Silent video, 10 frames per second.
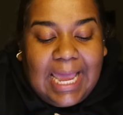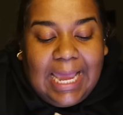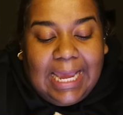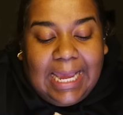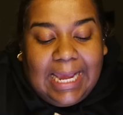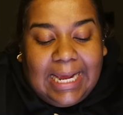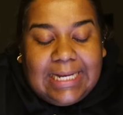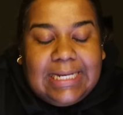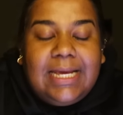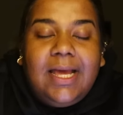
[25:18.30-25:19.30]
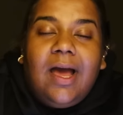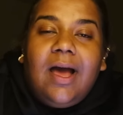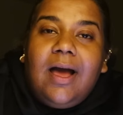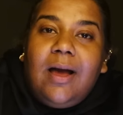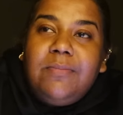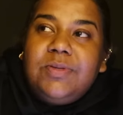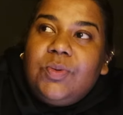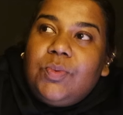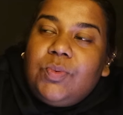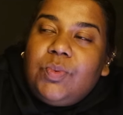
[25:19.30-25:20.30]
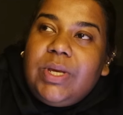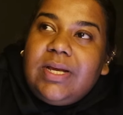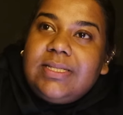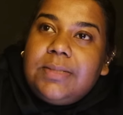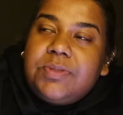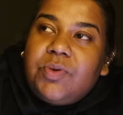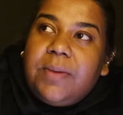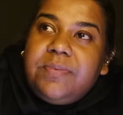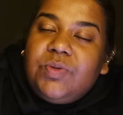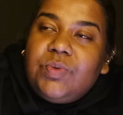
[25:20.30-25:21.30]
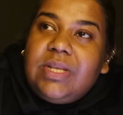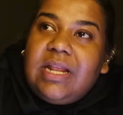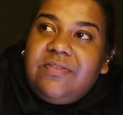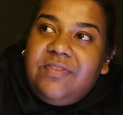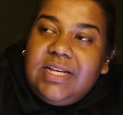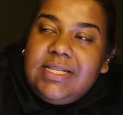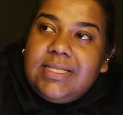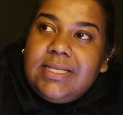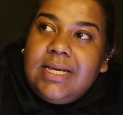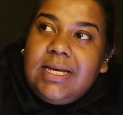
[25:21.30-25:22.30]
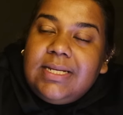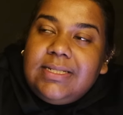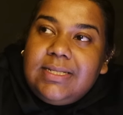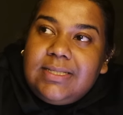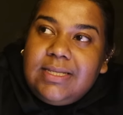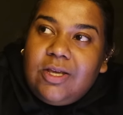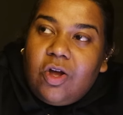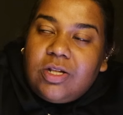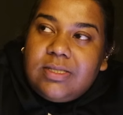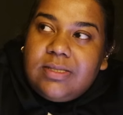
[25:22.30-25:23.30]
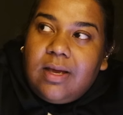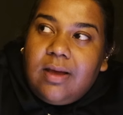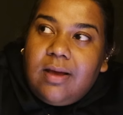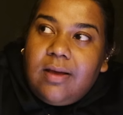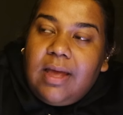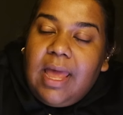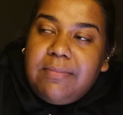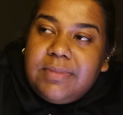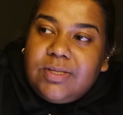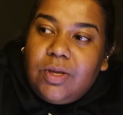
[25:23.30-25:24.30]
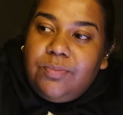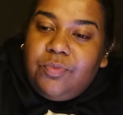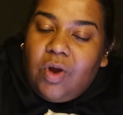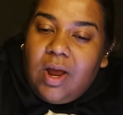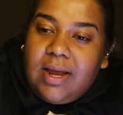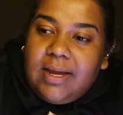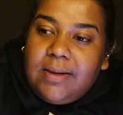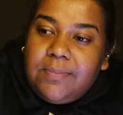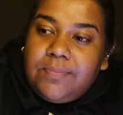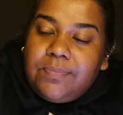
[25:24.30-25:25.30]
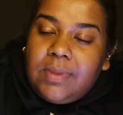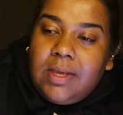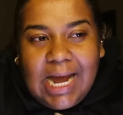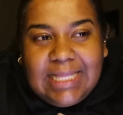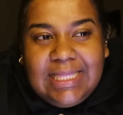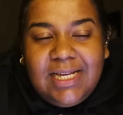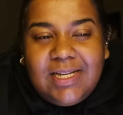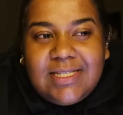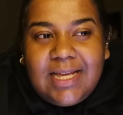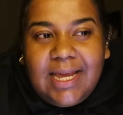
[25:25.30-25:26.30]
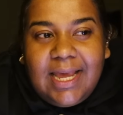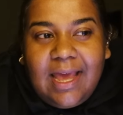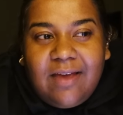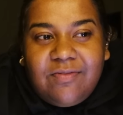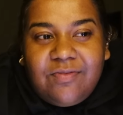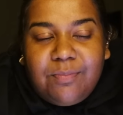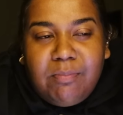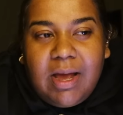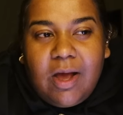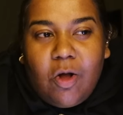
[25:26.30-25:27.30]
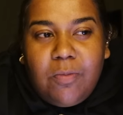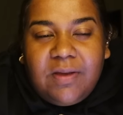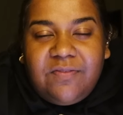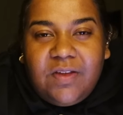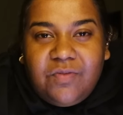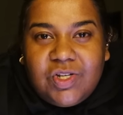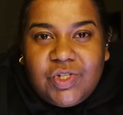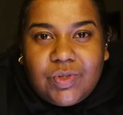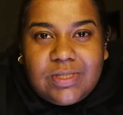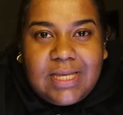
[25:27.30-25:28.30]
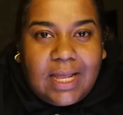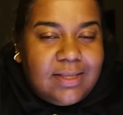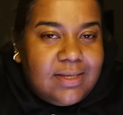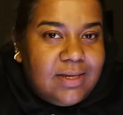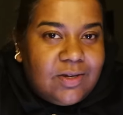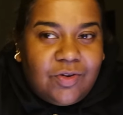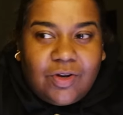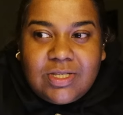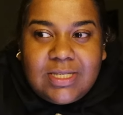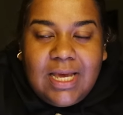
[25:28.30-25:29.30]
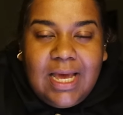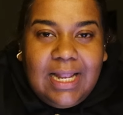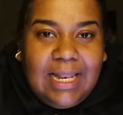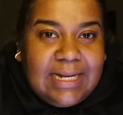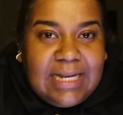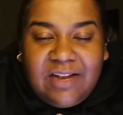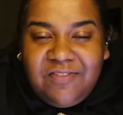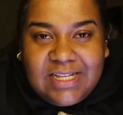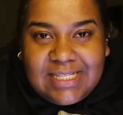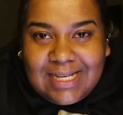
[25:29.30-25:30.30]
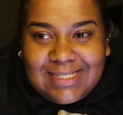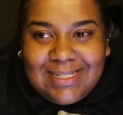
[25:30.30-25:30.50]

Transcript: and um, so we are subscribed to Netflix Disney Hotstar Amazon Prime I think because I have my all my favorite shows scattered across like Netflix has